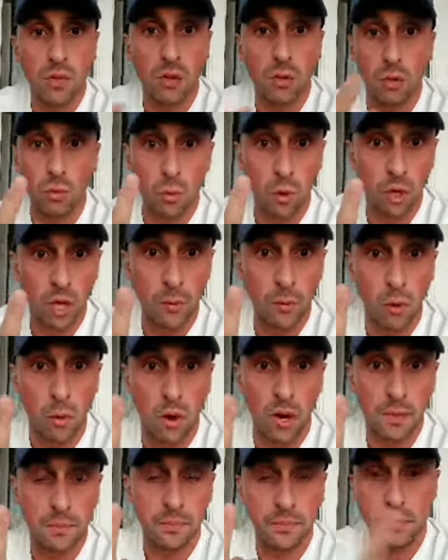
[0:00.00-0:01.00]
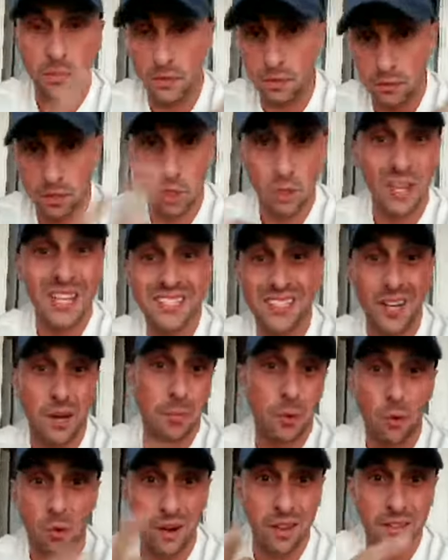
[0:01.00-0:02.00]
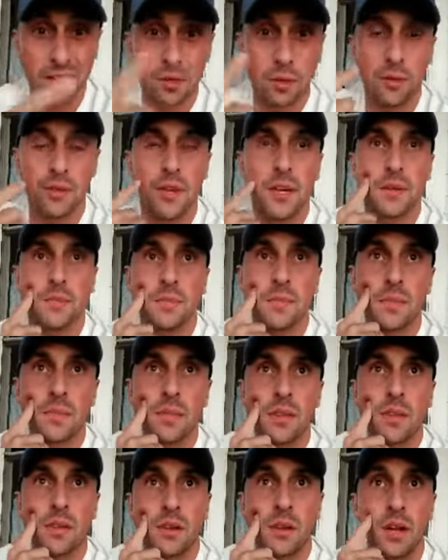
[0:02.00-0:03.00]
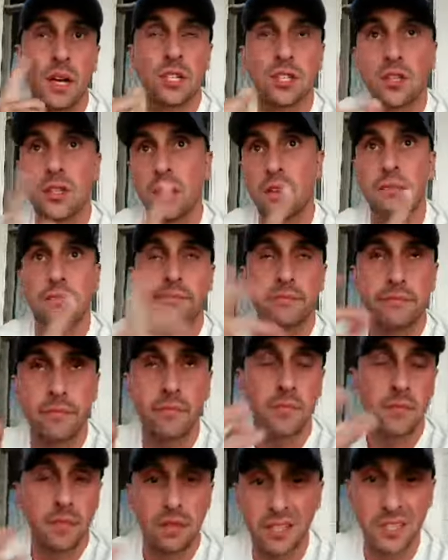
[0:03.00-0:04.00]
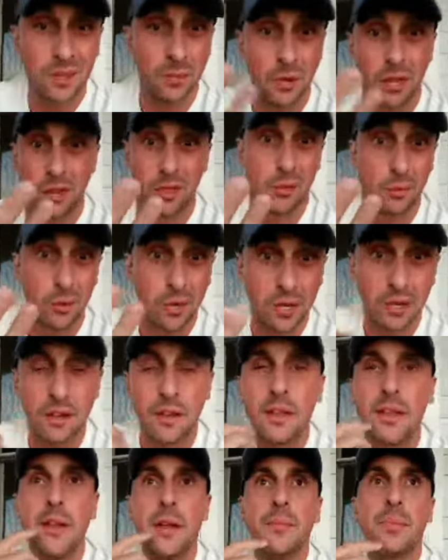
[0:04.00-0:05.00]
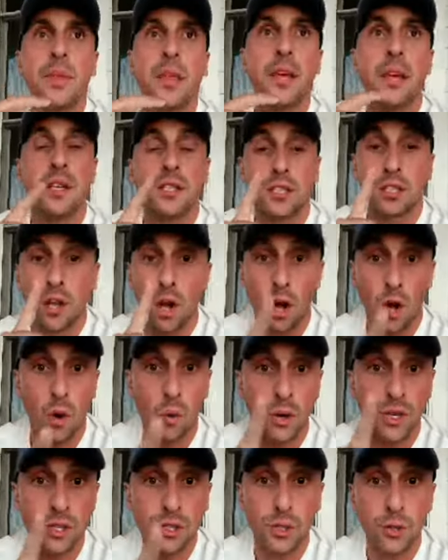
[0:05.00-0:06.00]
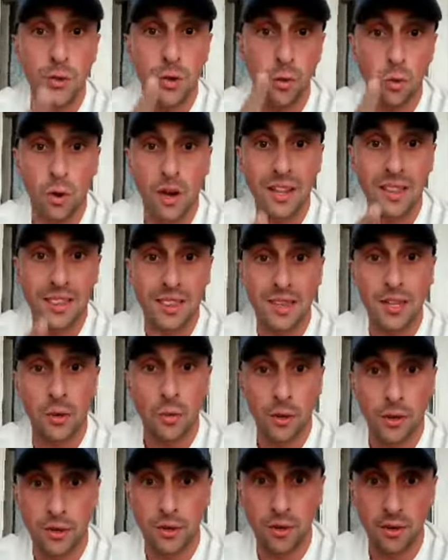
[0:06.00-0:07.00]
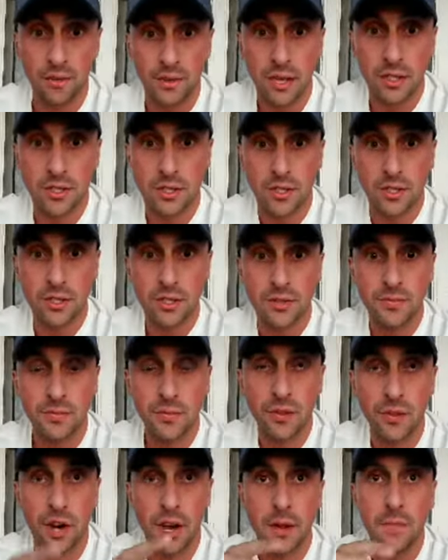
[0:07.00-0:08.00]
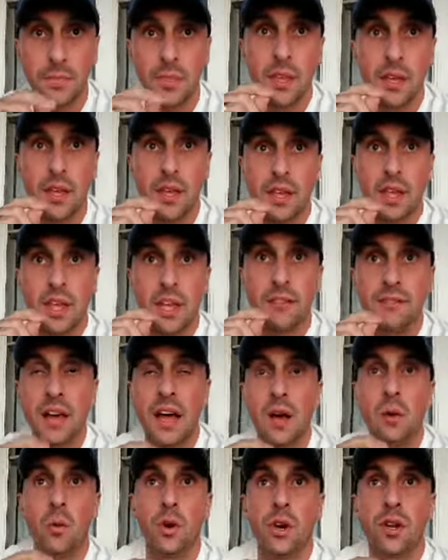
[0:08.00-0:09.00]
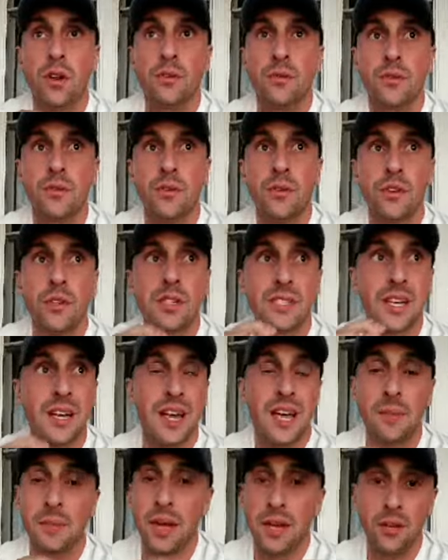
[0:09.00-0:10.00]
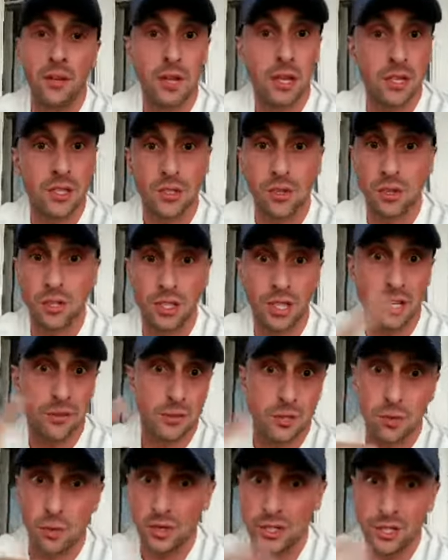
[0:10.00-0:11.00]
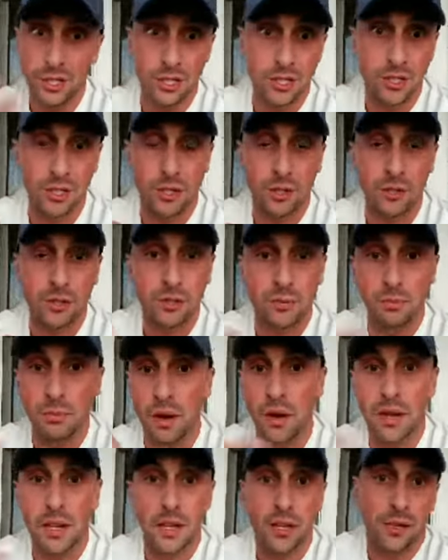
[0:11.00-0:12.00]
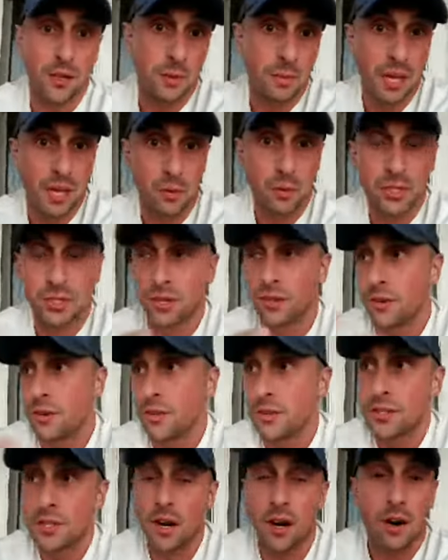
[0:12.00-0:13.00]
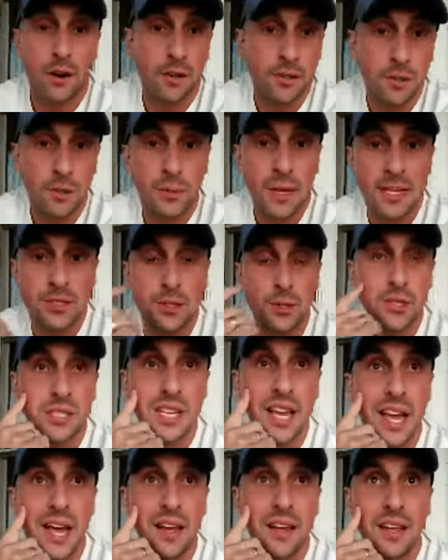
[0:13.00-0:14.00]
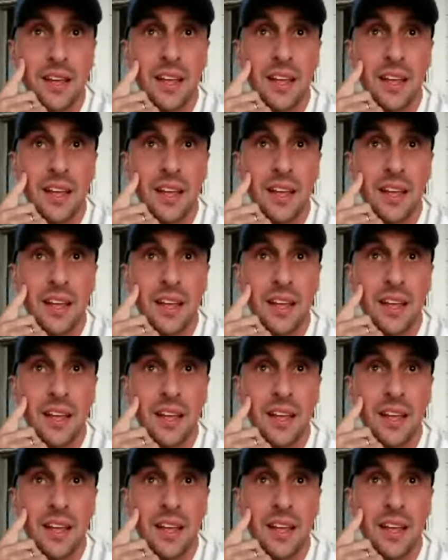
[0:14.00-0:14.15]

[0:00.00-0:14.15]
rule number one. So, lesson number one in this whole thing. Actually, lesson number like three is always do the right thing with your investors, right? If I would have said, hey man, you got a stroke check for 20 G's, you're going to lose money, you didn't make a return, sorry, too bad, too sad,